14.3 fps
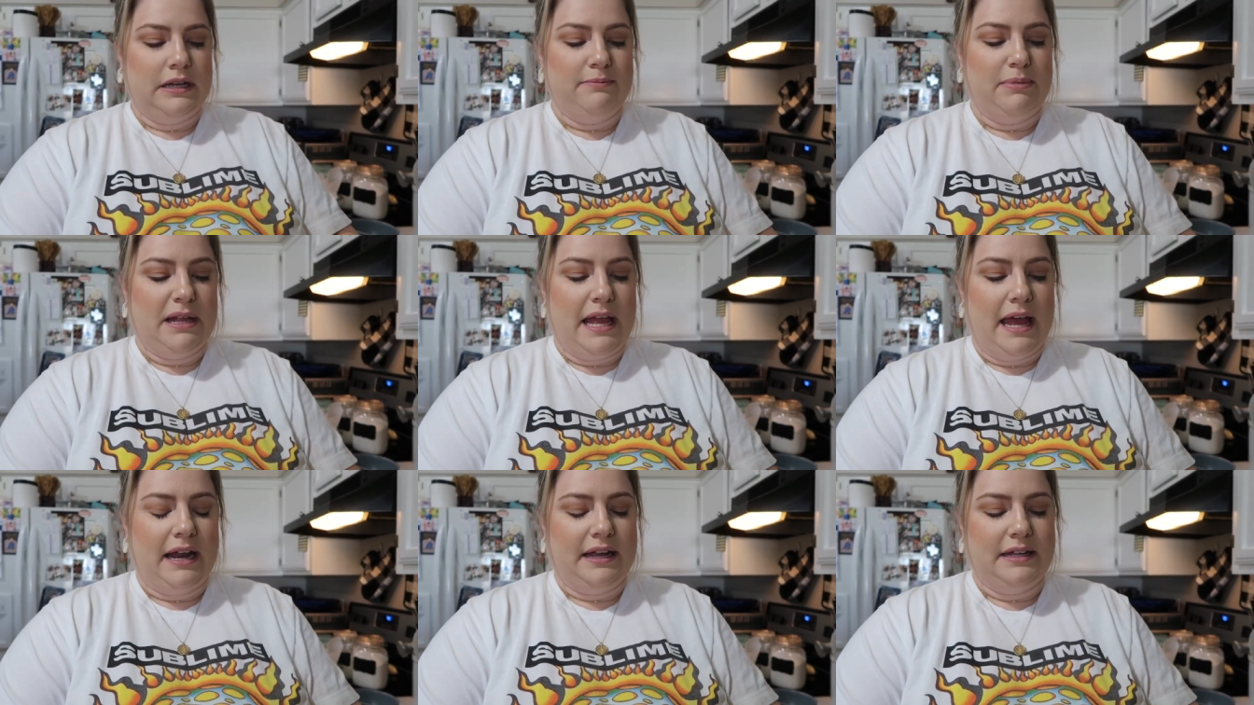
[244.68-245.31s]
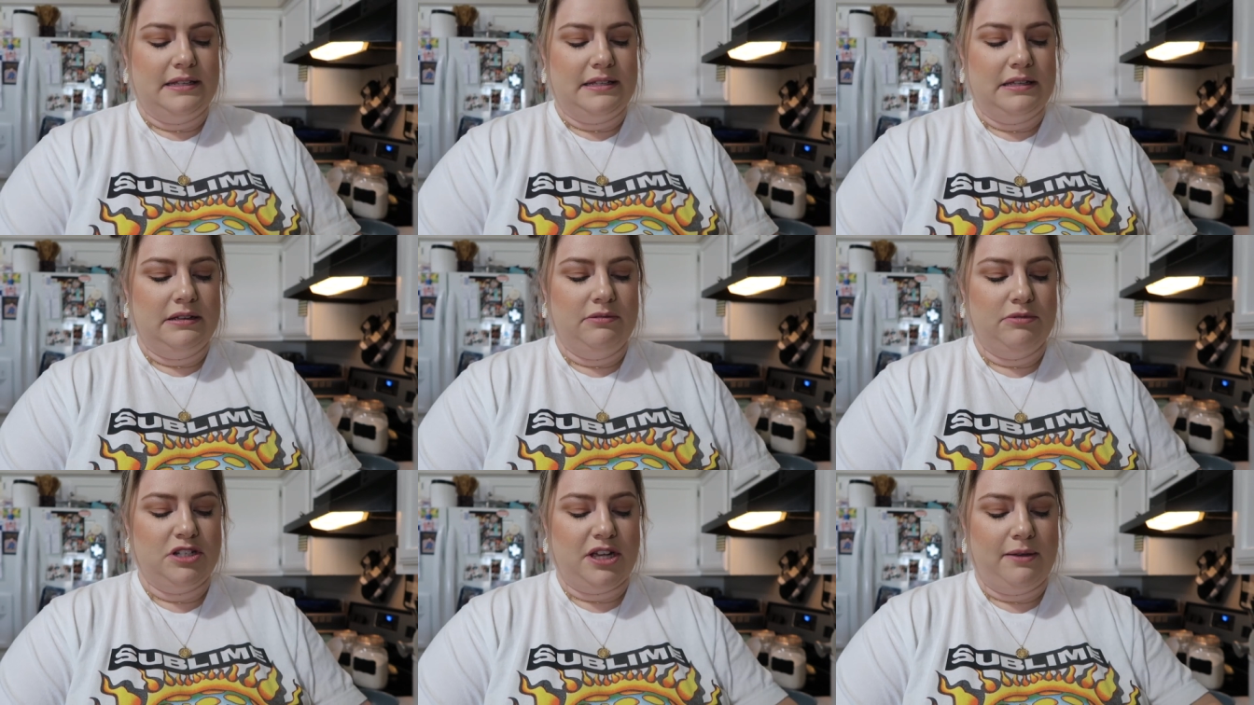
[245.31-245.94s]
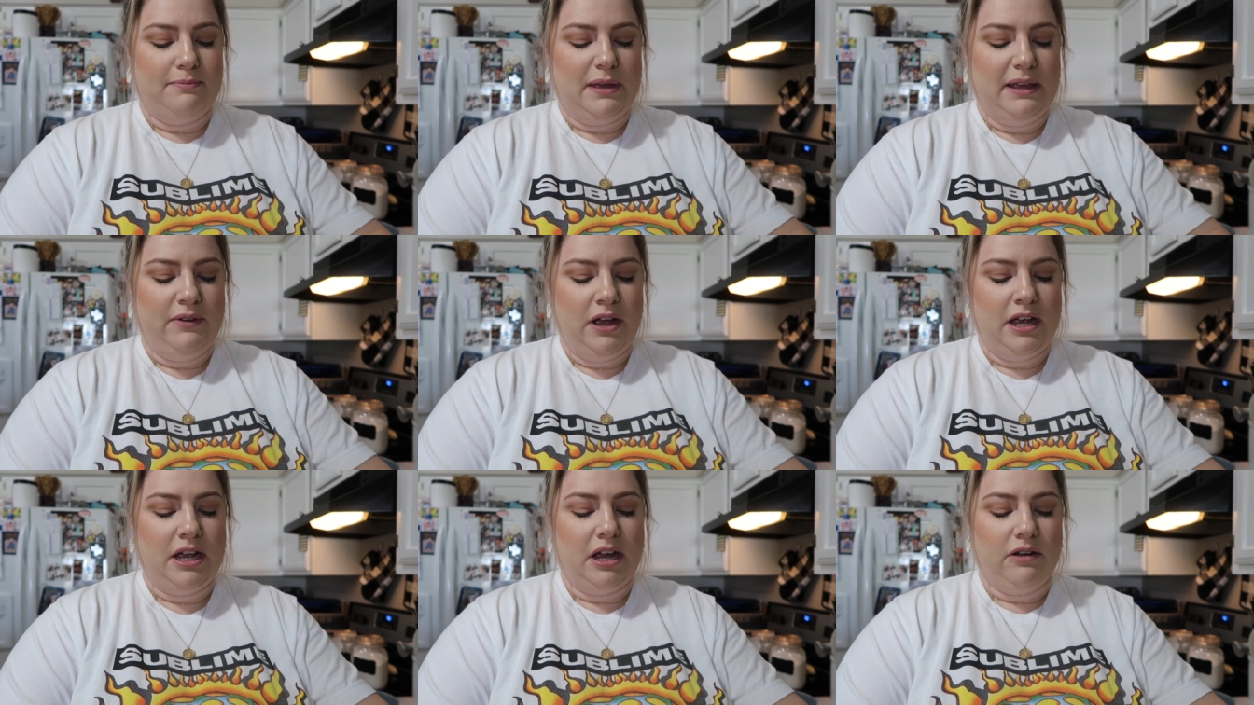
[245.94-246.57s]
bananas, which I'm being
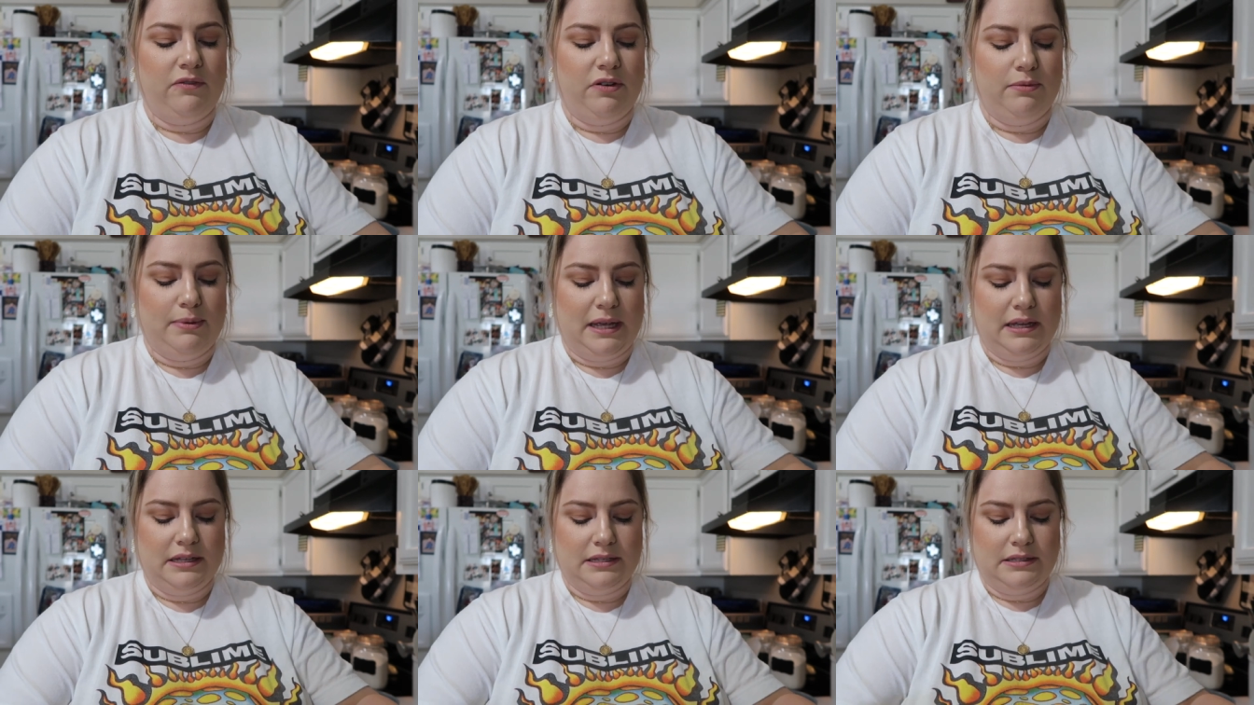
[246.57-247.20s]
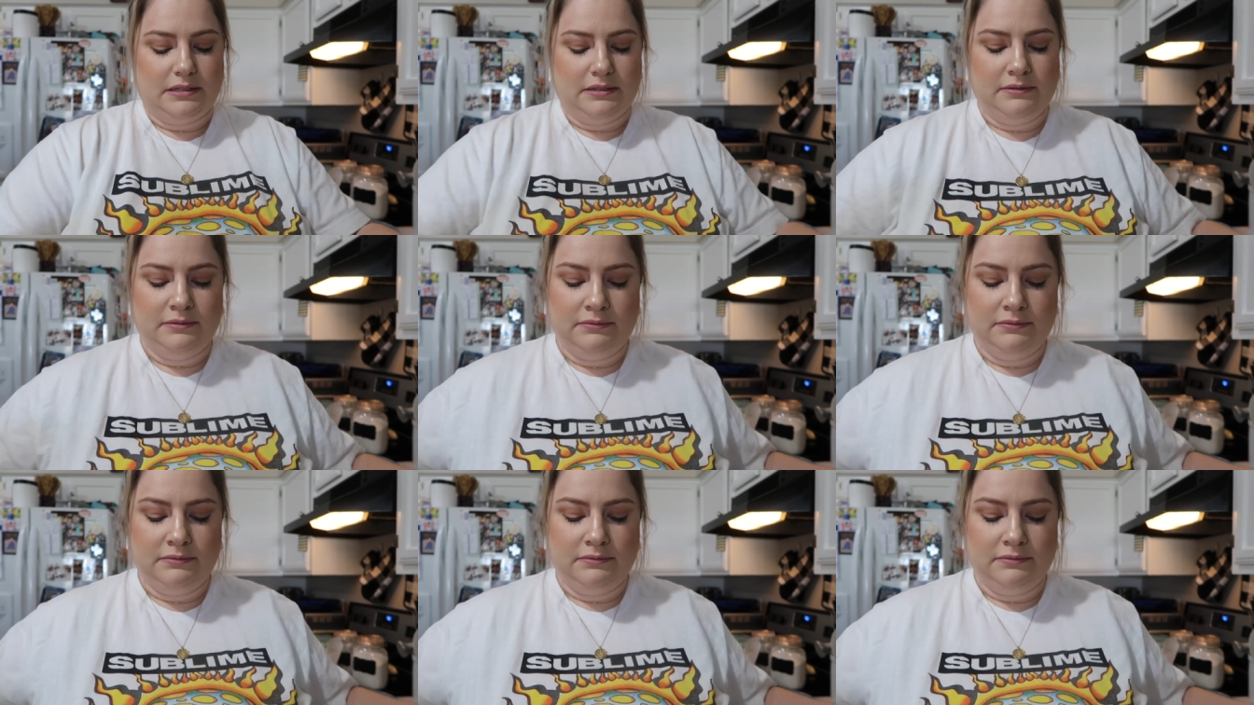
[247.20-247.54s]
very careful because